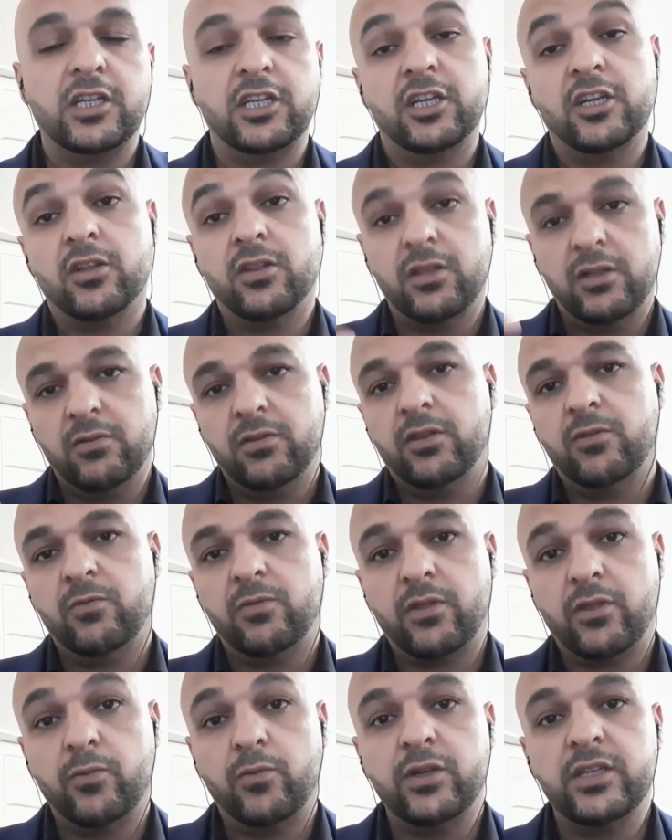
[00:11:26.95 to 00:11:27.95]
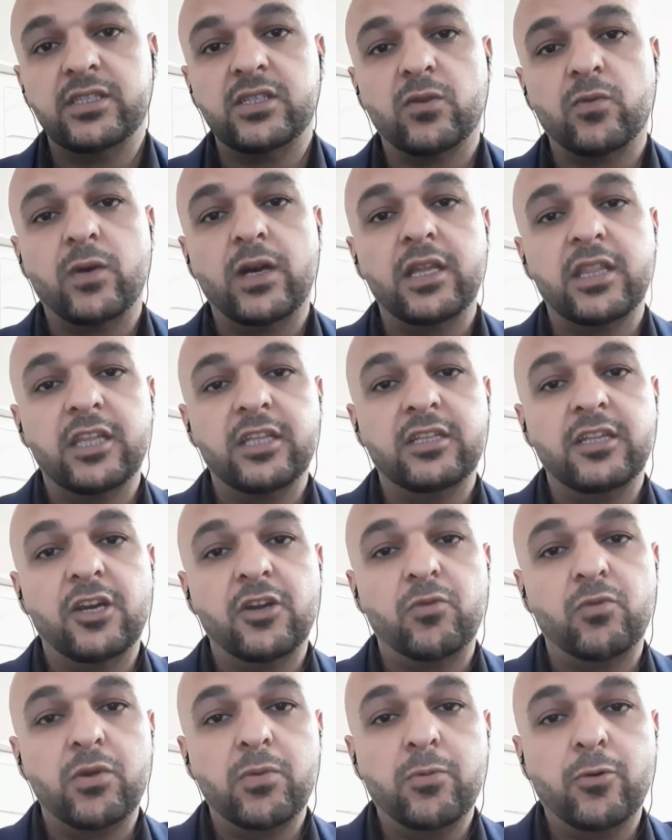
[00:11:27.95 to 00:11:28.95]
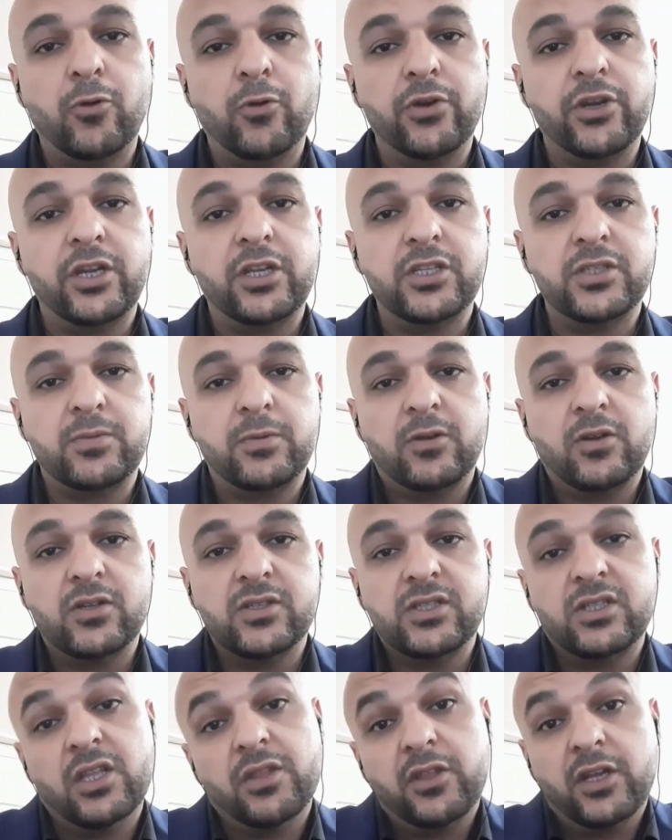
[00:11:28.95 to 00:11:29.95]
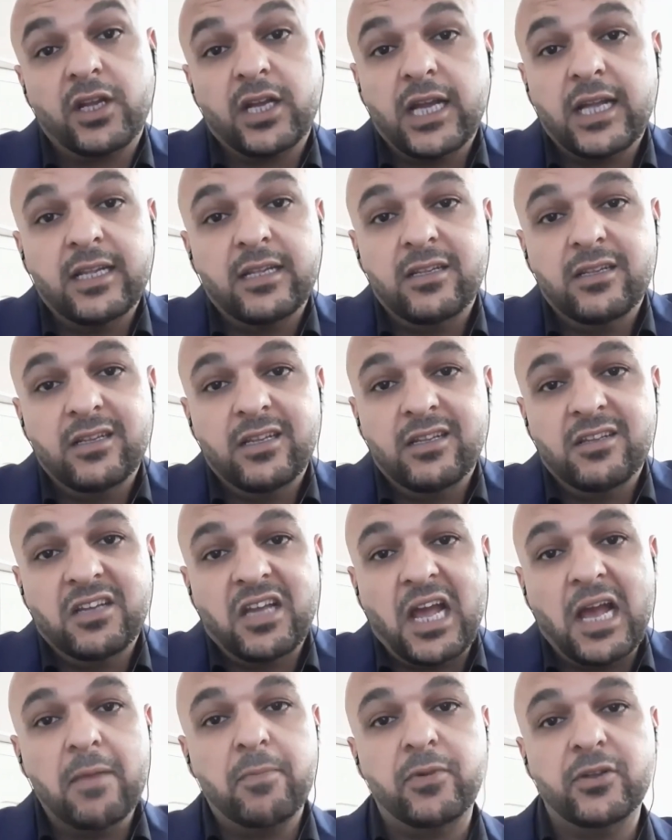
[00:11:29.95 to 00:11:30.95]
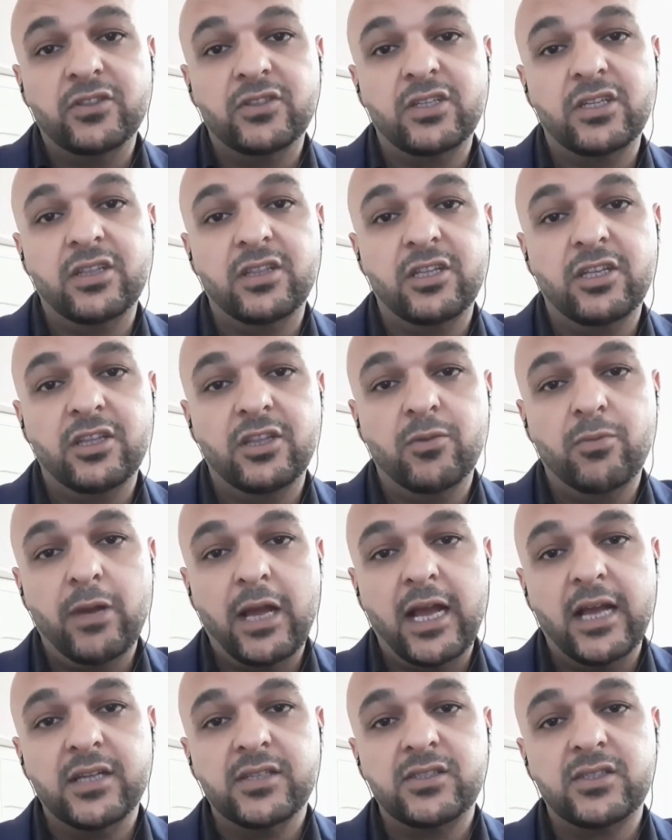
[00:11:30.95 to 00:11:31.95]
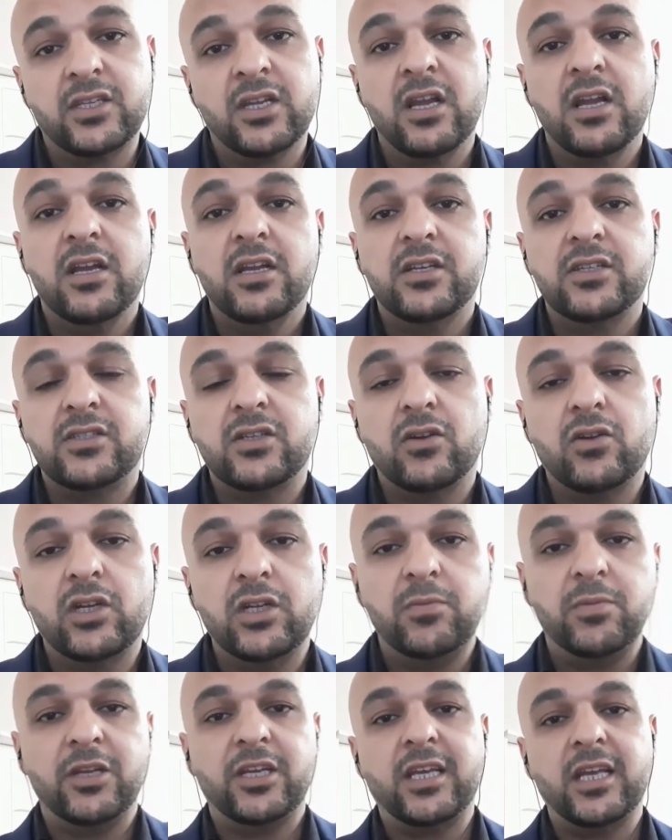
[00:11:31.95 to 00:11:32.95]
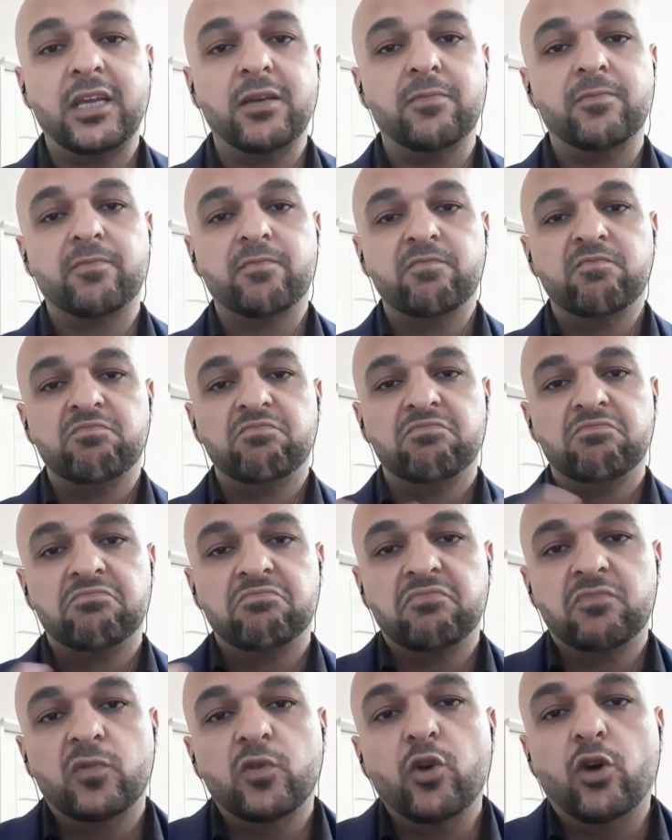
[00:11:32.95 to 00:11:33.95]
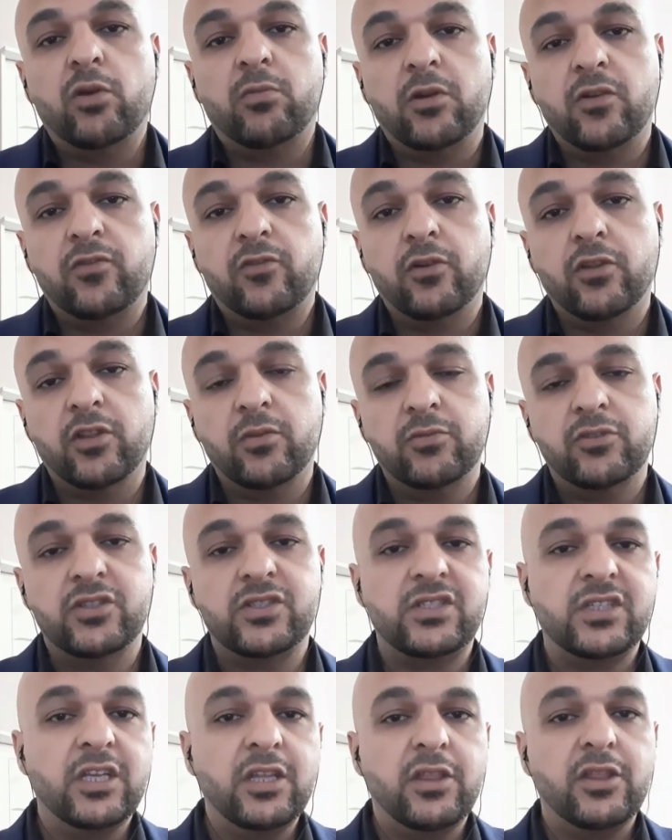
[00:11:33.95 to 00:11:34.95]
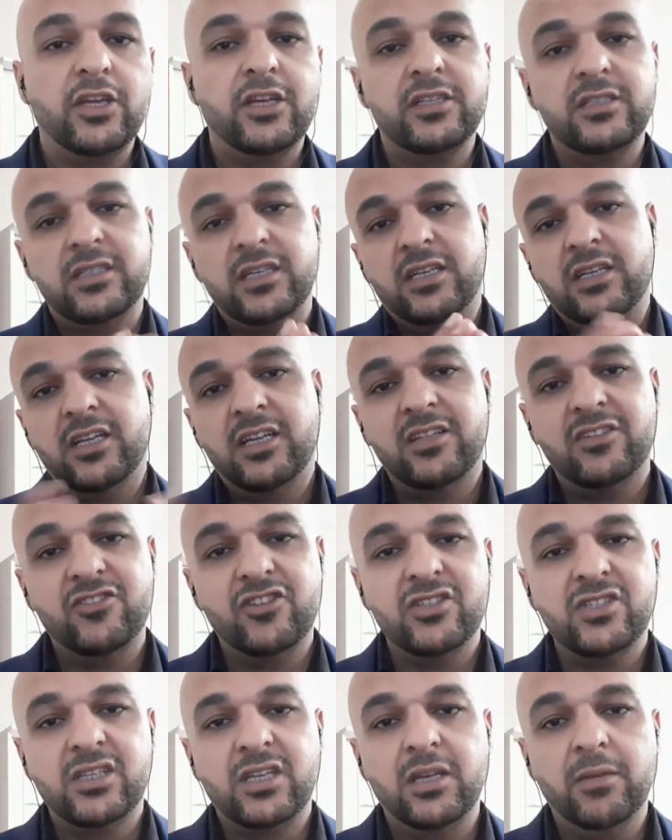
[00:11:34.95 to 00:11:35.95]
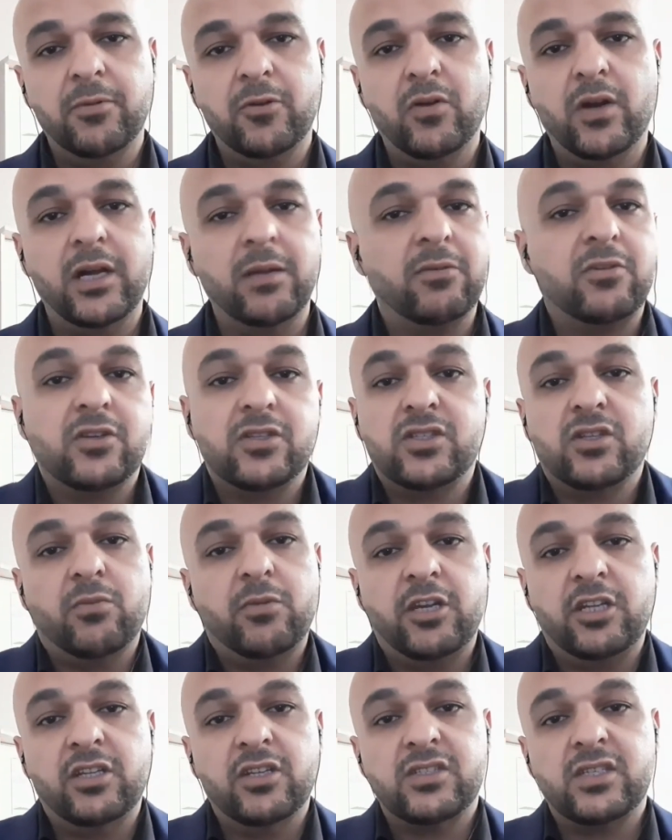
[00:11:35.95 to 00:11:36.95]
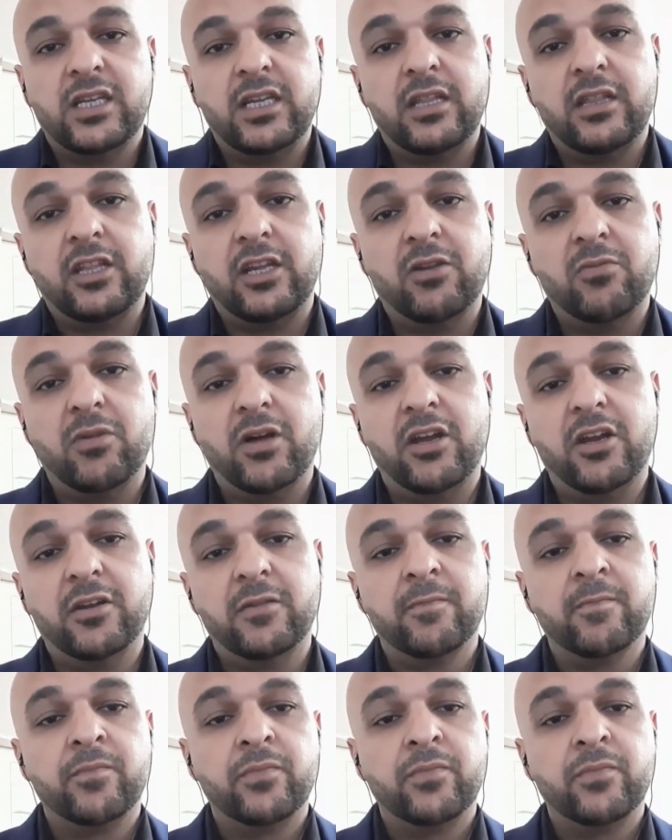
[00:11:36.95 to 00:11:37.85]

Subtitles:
The reason why they didn't report it is because nothing had happened in the past. So it became normal for them to see things and just keep quiet because nobody does anything about it.